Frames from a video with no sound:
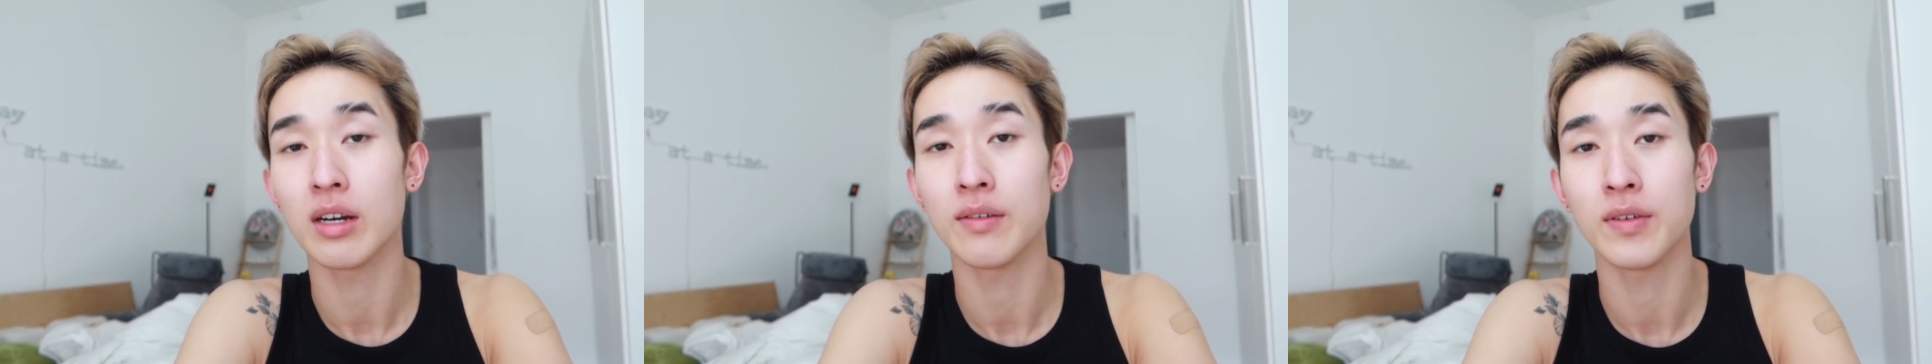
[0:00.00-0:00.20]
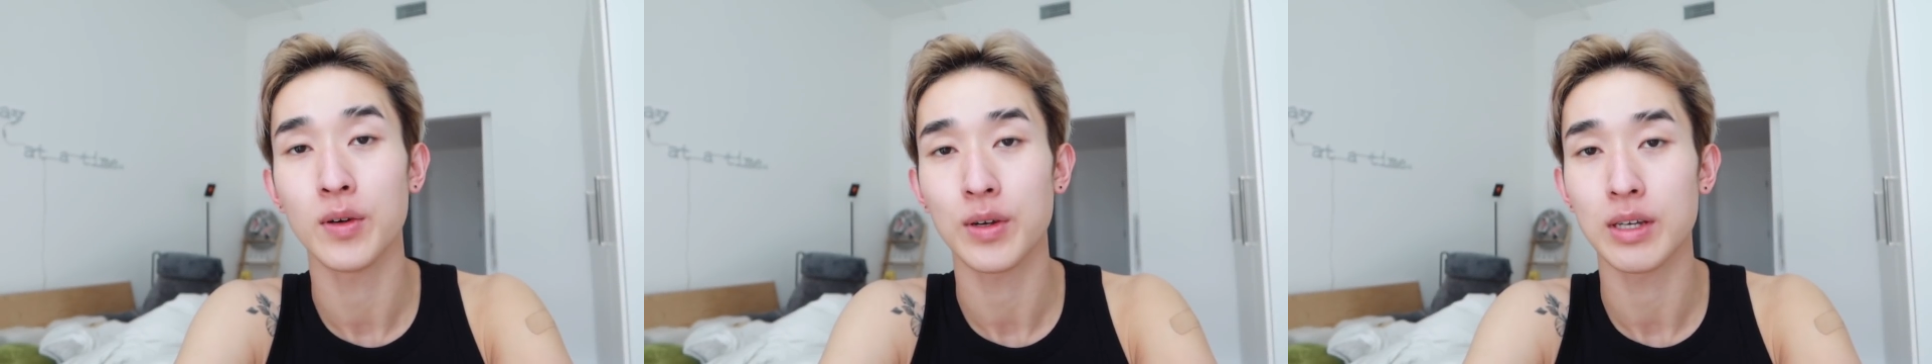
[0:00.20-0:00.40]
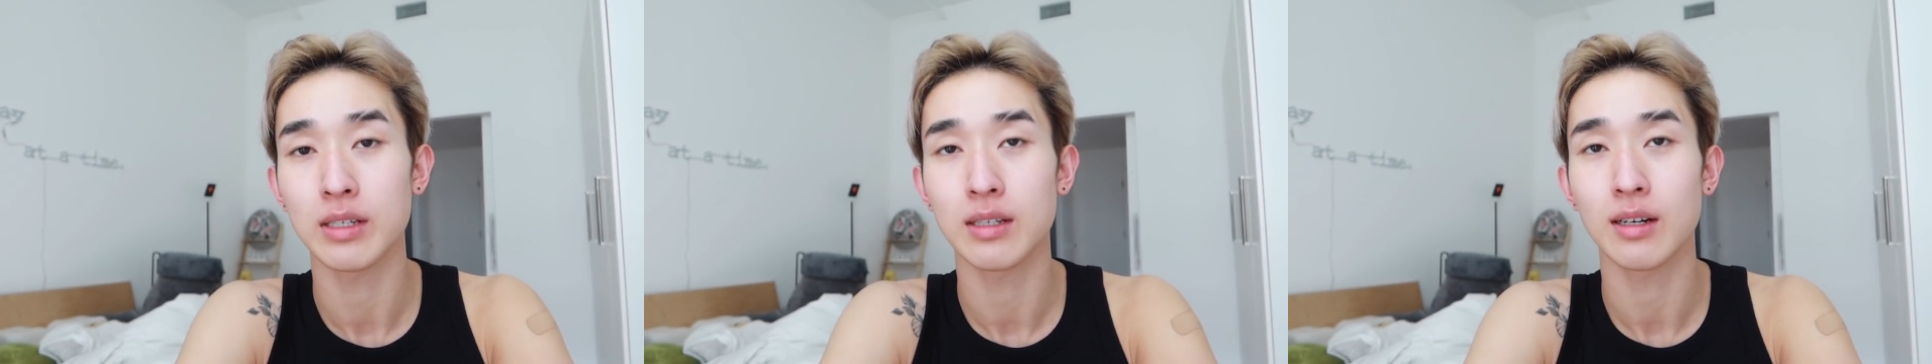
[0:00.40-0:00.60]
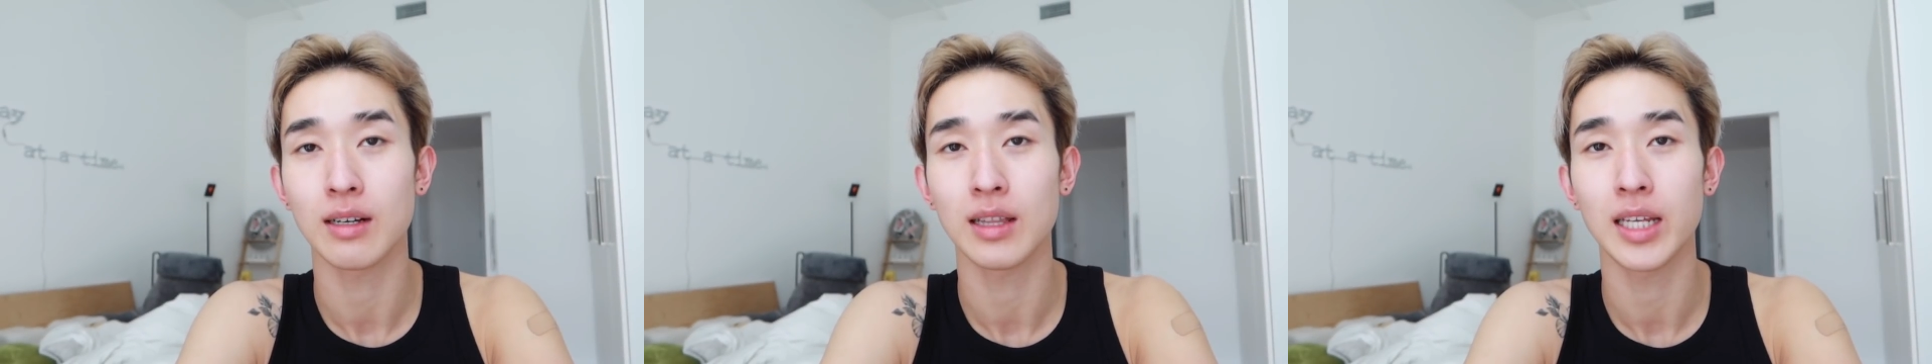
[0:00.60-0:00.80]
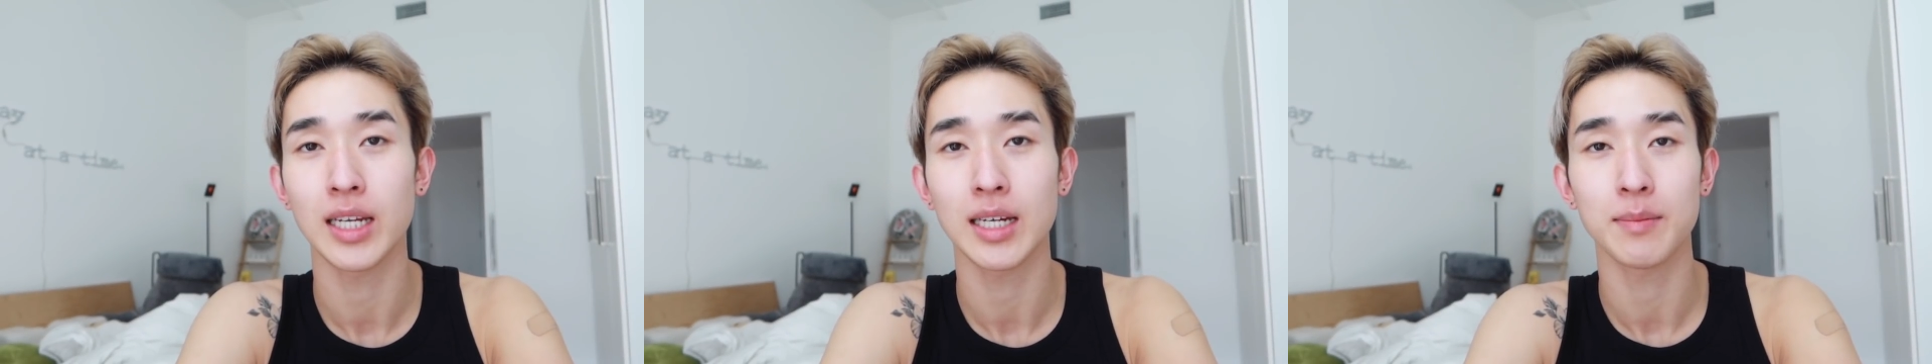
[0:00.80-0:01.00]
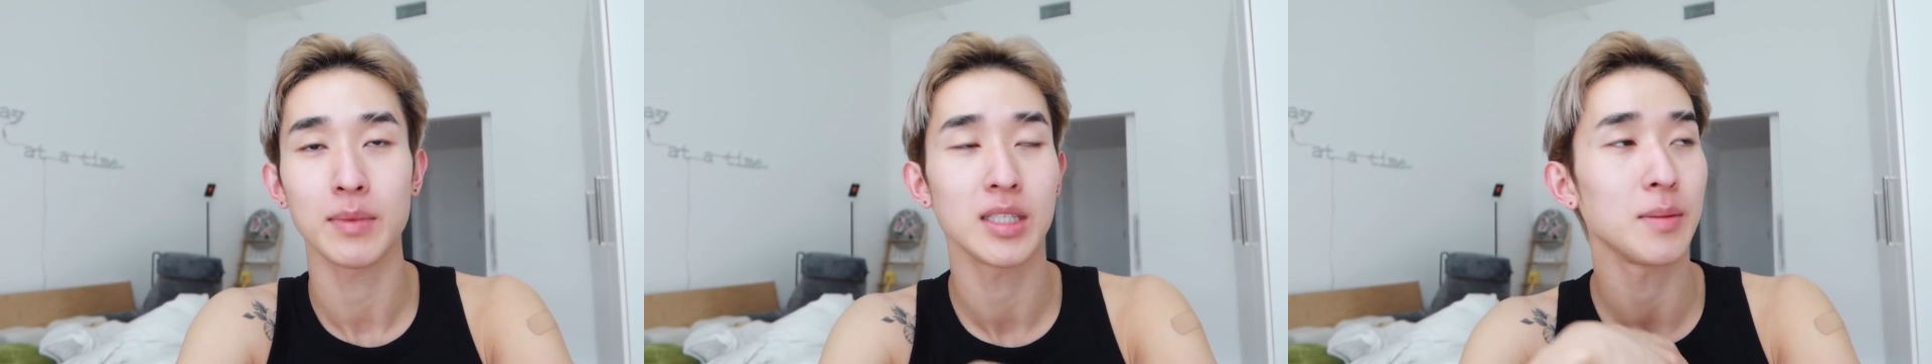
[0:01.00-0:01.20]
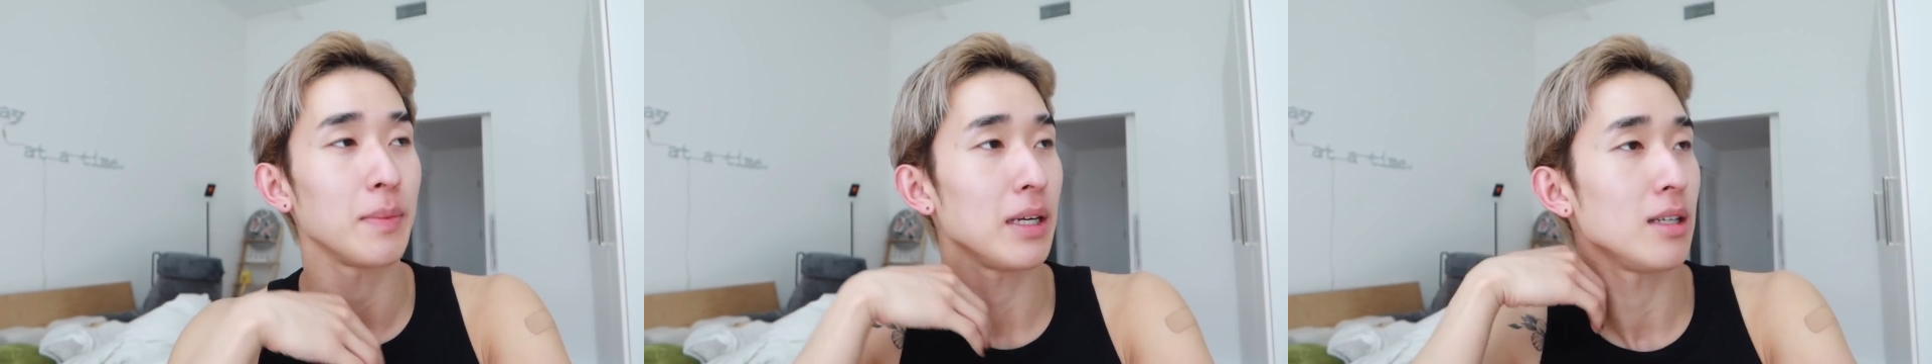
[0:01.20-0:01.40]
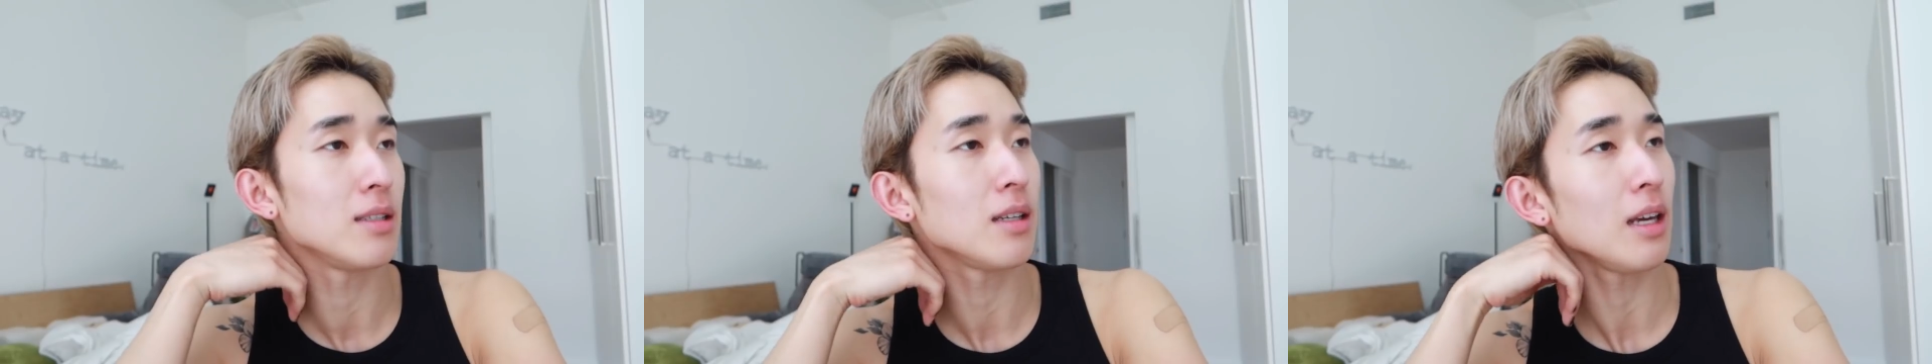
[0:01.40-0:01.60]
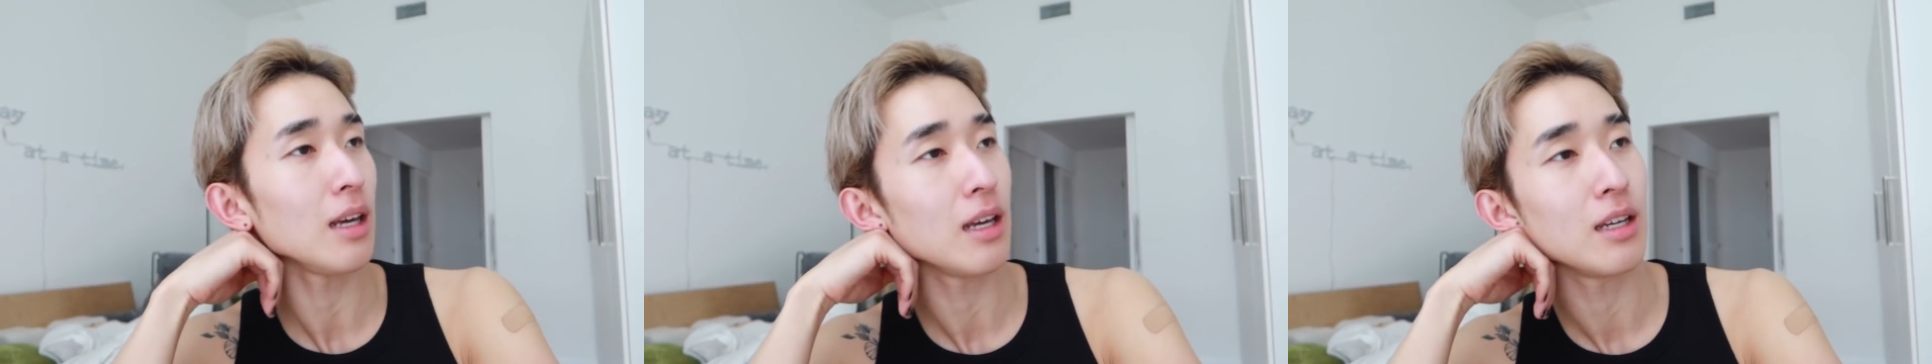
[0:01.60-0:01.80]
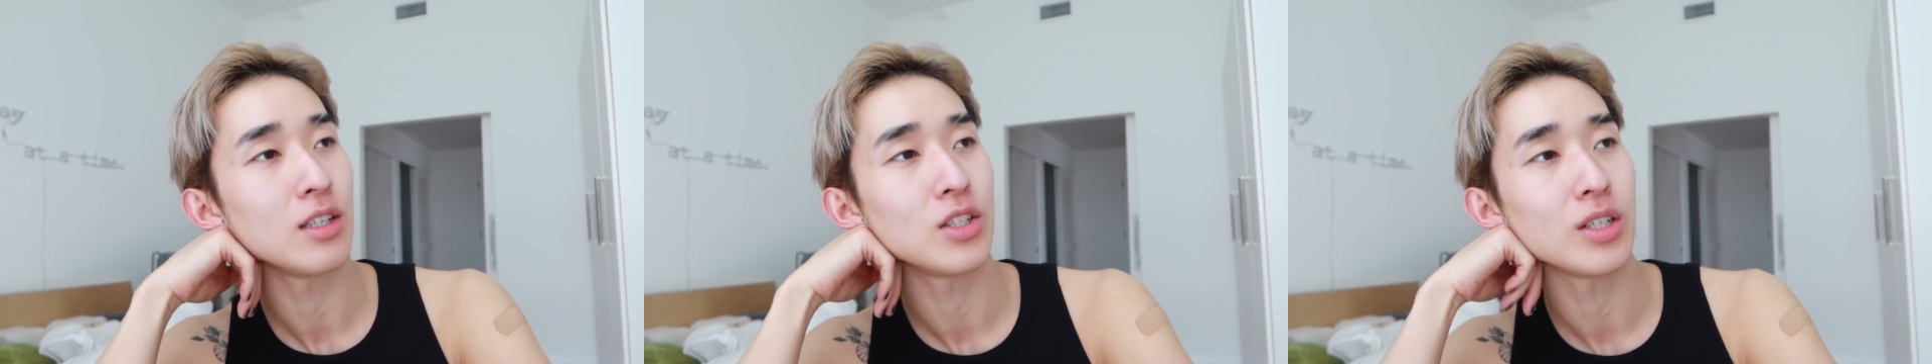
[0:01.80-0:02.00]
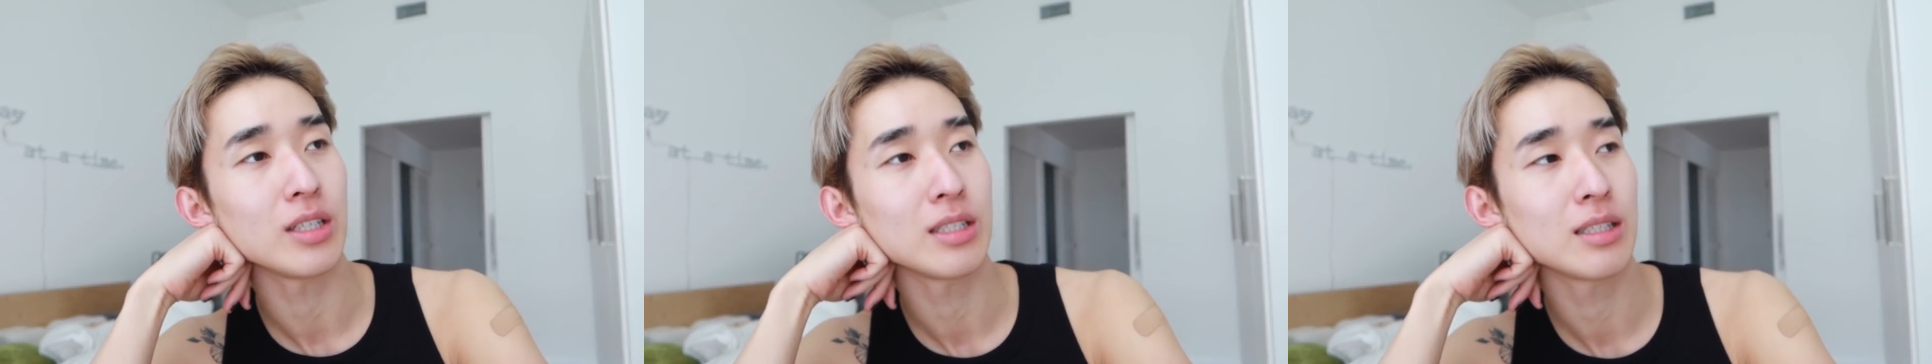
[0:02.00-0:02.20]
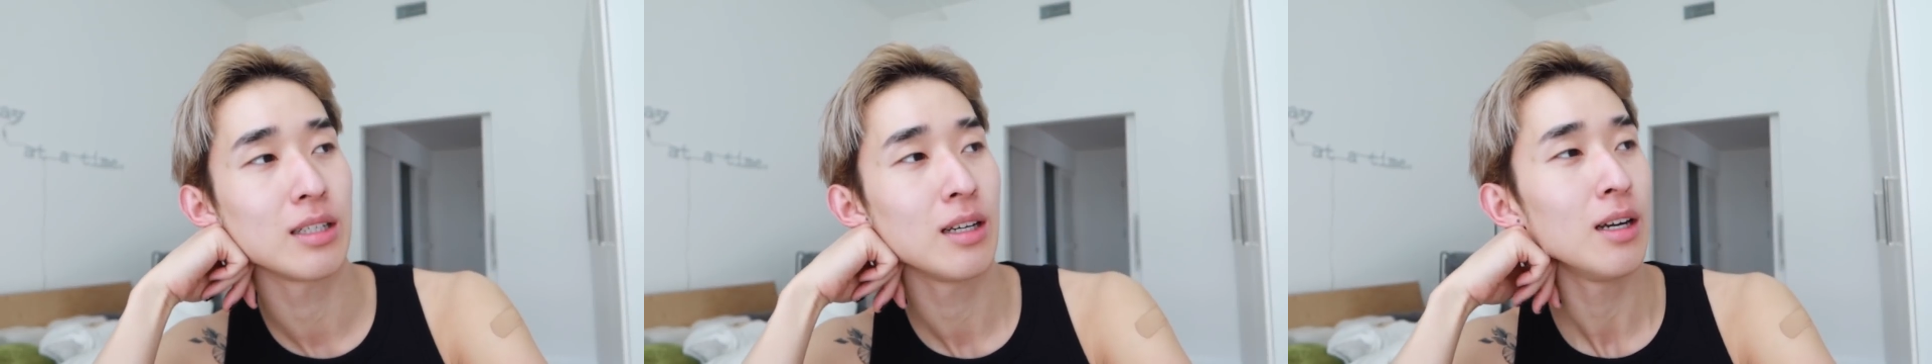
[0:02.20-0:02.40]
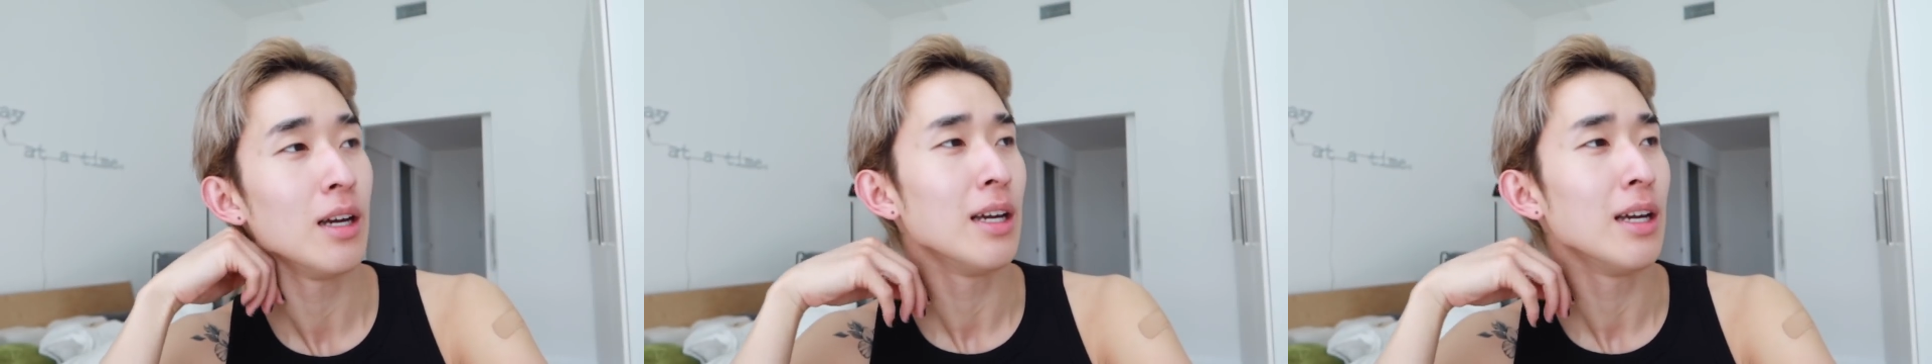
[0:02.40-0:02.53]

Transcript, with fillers: to focus on cleaning up my space and just